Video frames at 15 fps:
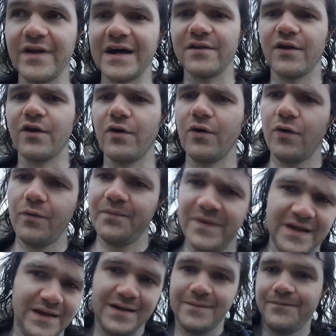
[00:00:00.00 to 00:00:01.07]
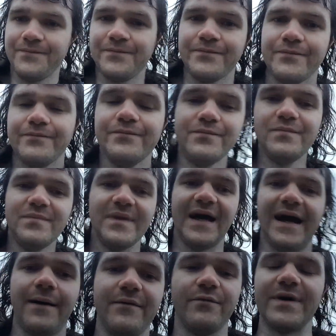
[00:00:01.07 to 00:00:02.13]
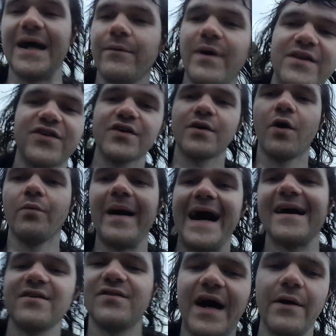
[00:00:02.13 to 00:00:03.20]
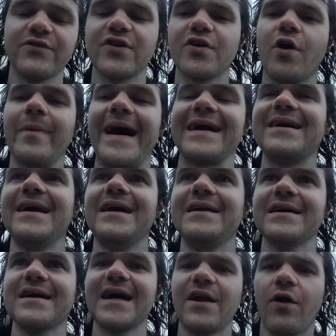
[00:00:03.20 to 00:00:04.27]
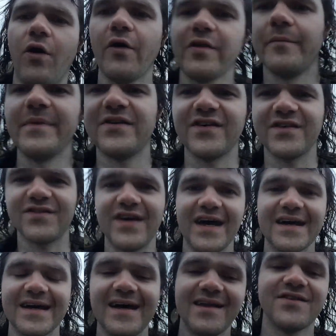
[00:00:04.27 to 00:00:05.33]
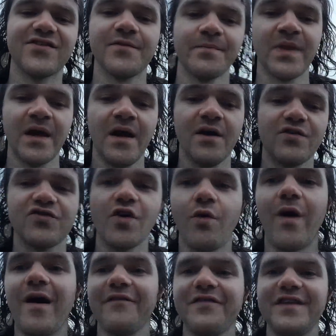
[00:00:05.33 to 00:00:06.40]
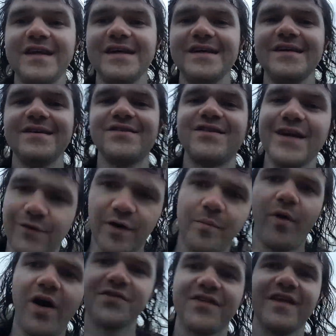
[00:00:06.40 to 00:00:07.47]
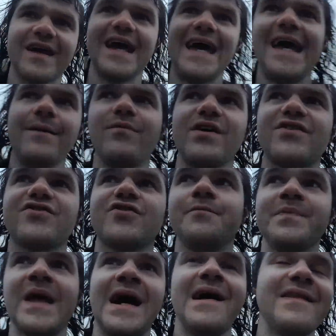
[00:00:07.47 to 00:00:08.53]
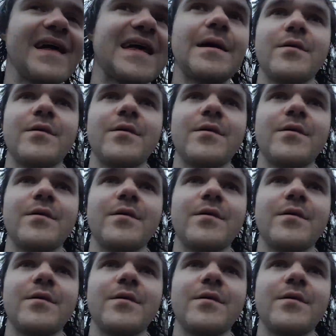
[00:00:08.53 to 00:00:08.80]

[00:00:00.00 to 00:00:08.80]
like little, when I went to go back, I was going to go back in and get all the missing tickets, show off the secret boss of the game, which that game